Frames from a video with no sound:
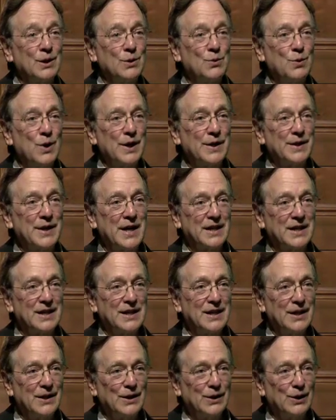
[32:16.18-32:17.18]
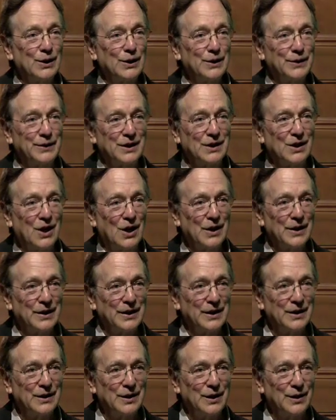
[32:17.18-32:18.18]
where they kill the
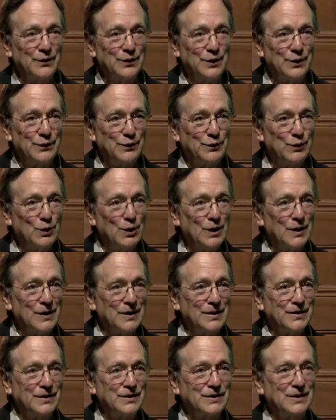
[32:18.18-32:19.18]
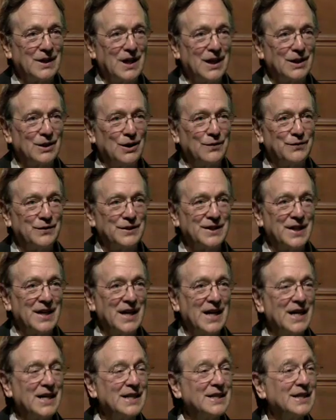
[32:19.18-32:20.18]
guardian of the forest, cut off his
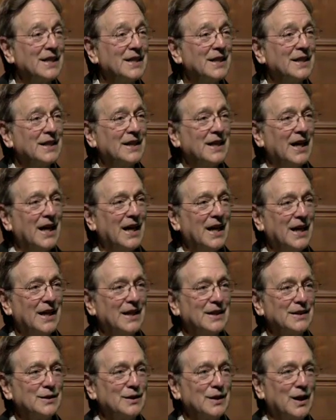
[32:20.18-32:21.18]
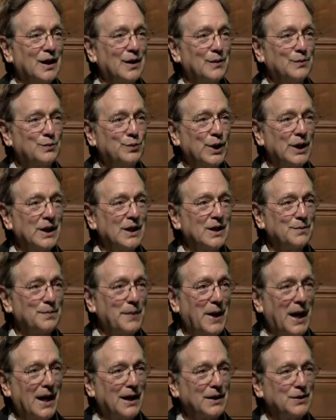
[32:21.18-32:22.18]
head, and bring it
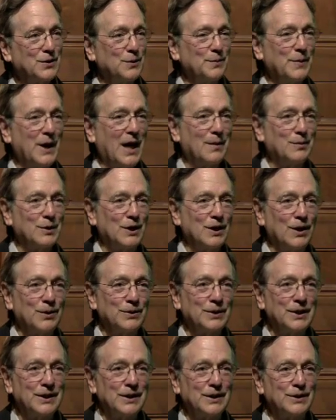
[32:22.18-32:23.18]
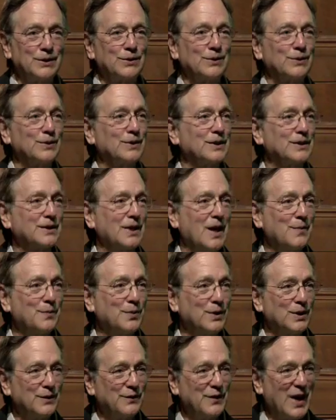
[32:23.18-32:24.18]
back to Babylonia, to the
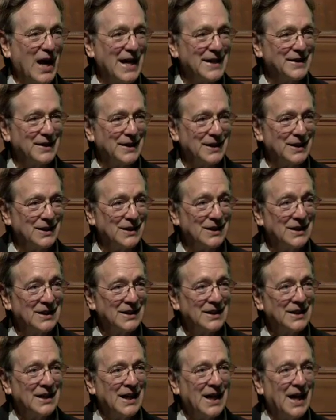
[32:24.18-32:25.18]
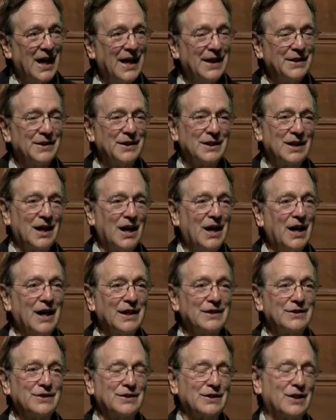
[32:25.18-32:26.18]
temple of Enlil. And the
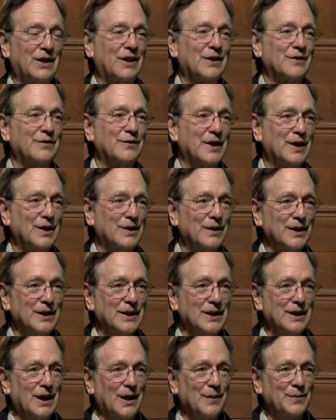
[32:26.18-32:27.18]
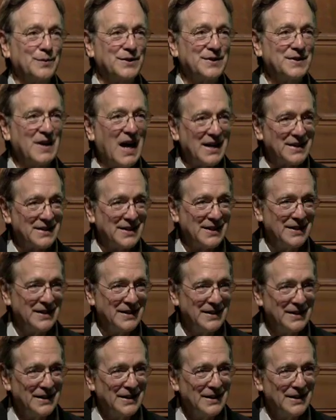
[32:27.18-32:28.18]
gods are very upset,